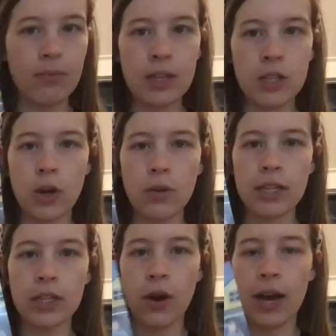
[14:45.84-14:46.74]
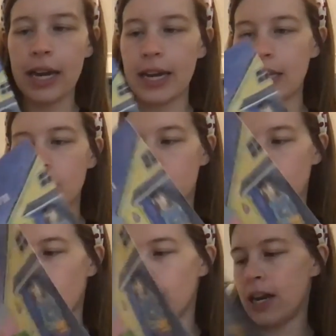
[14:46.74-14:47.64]
So let's go ahead and get
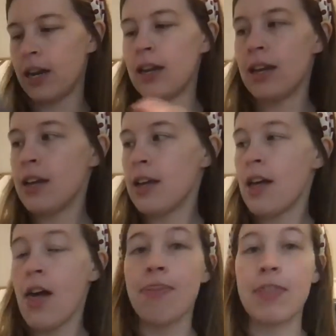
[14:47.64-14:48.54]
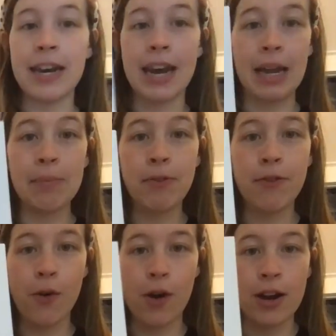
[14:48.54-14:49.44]
started. The night
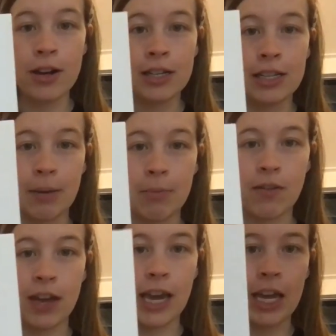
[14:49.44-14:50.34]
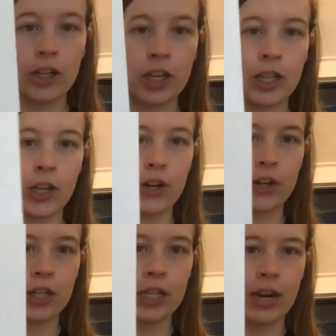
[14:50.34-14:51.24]
before summer vacation. Look at her,
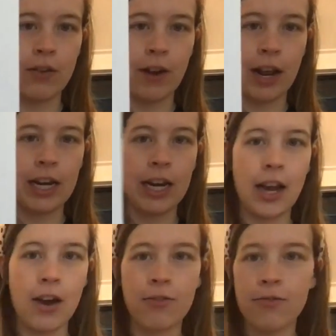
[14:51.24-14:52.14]
she's getting ready to go.